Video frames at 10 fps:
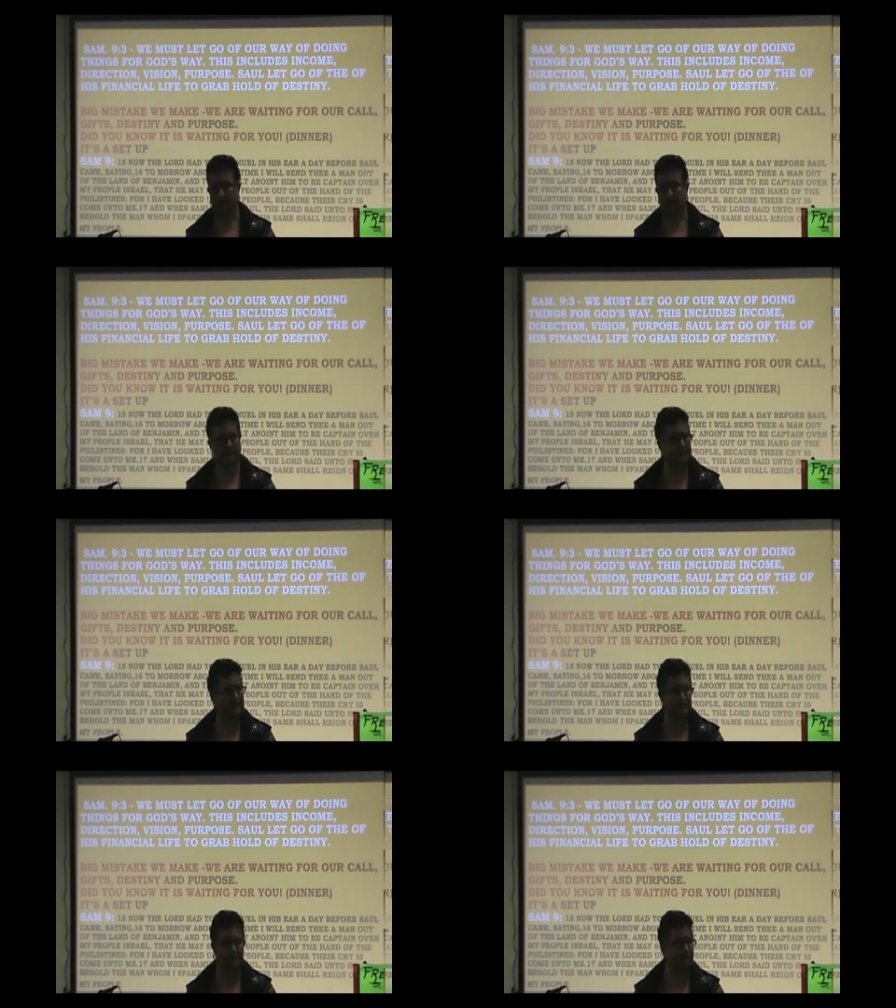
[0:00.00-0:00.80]
I
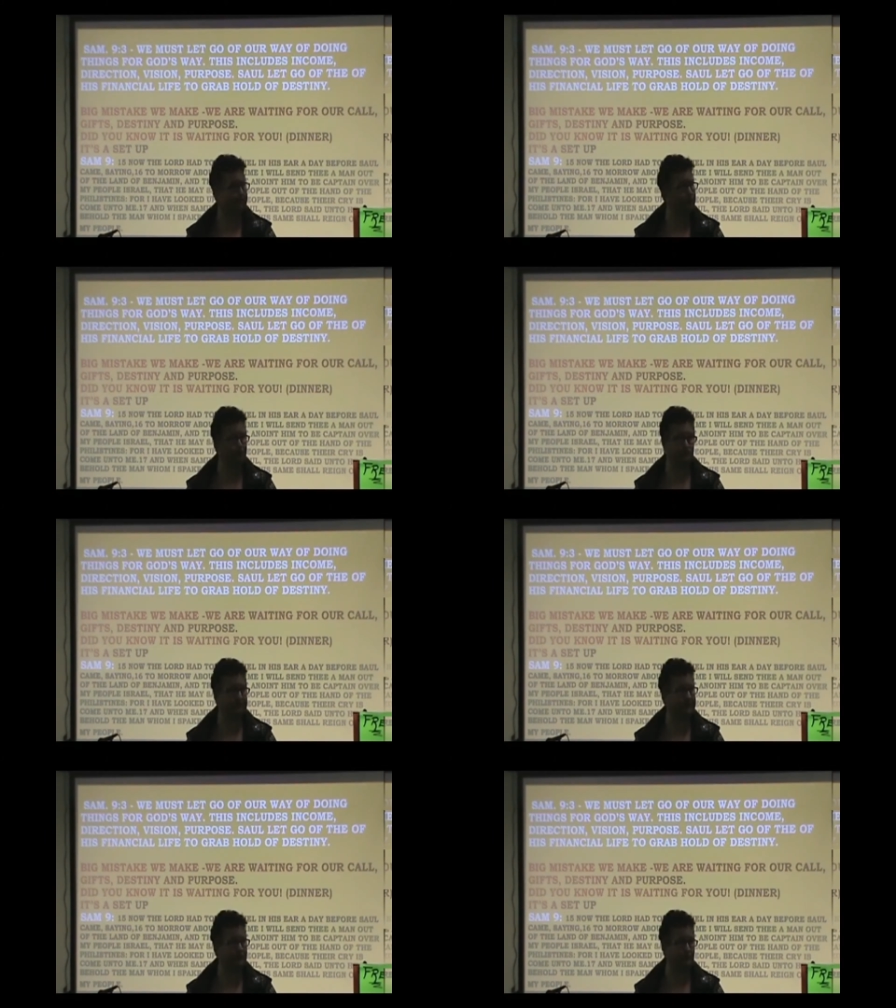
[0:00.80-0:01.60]
said, It's a beautiful
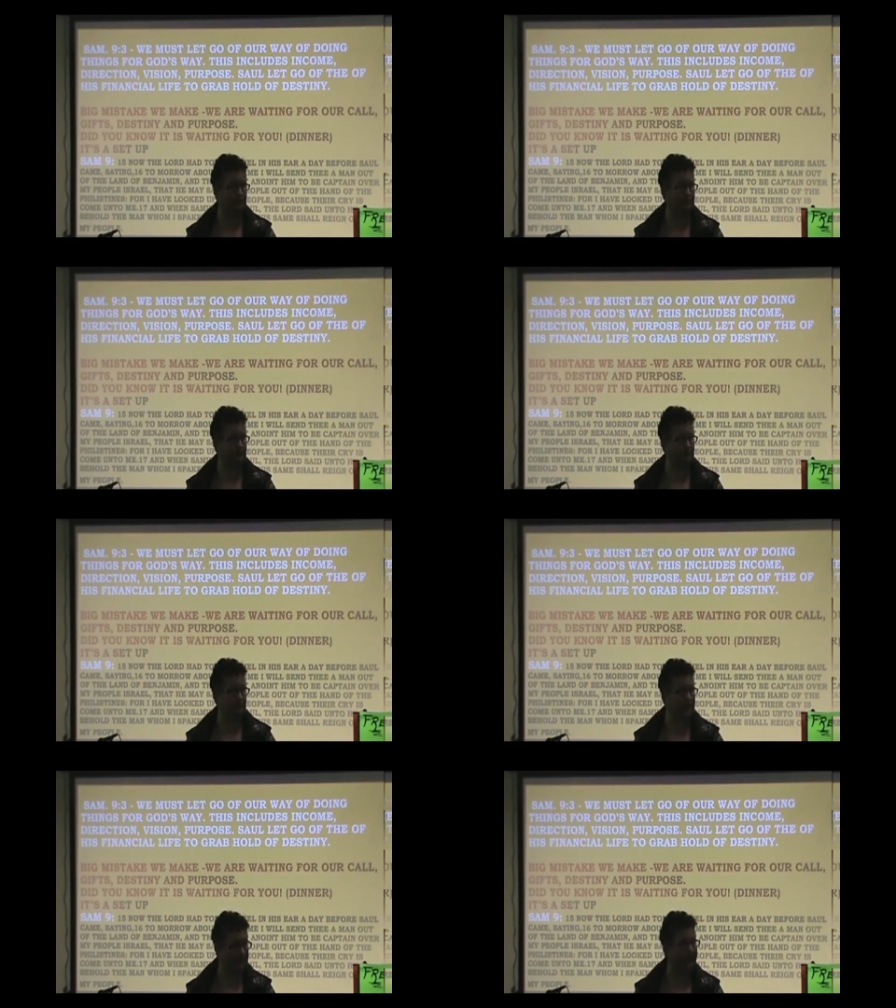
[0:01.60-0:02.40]
picture.
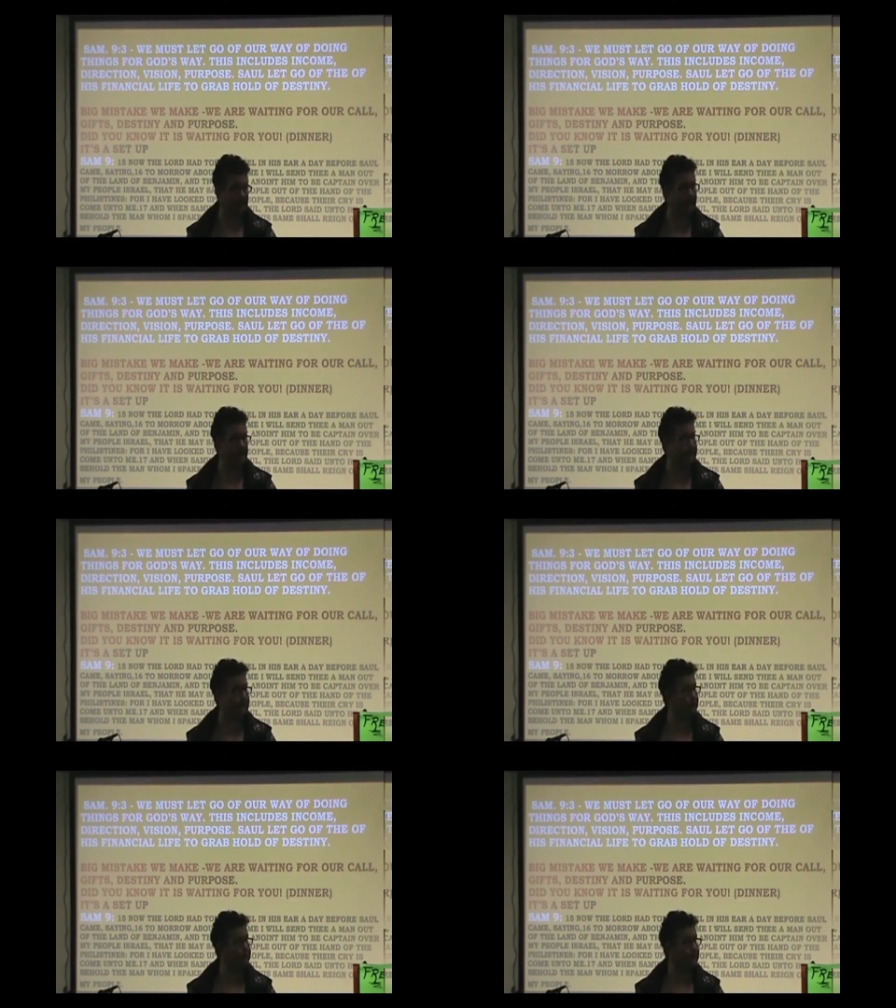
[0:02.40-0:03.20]
I had other
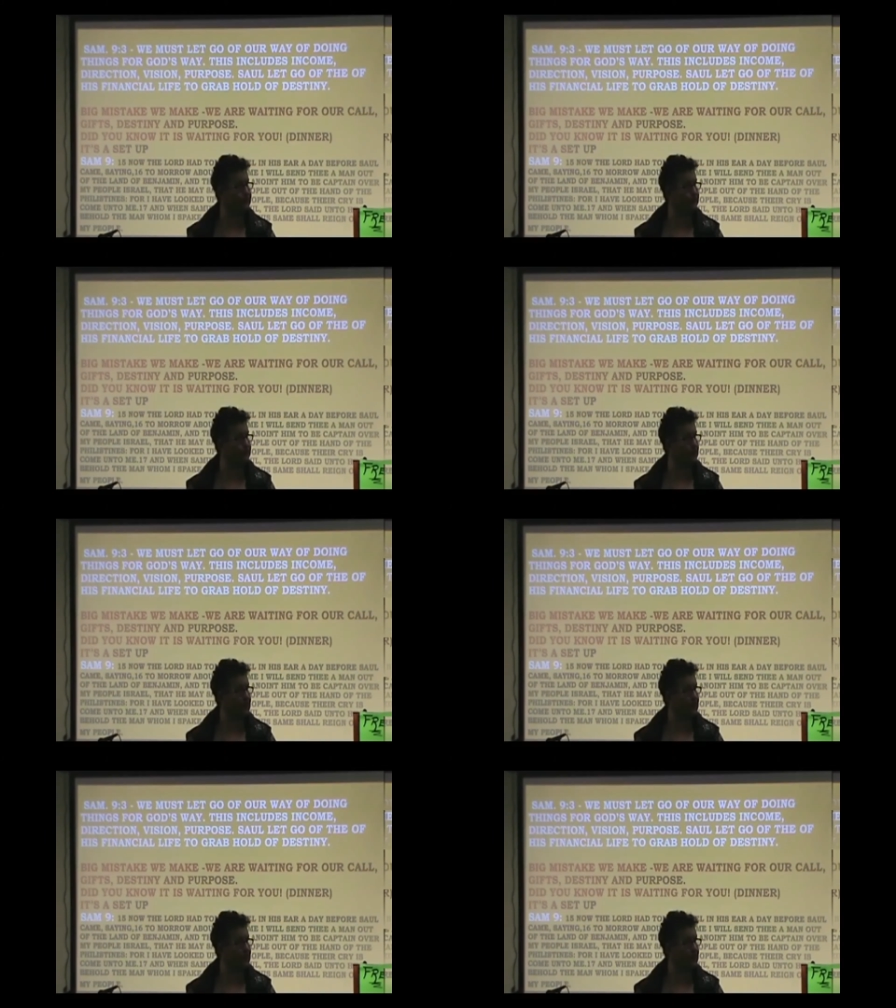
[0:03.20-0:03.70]
beautiful pictures.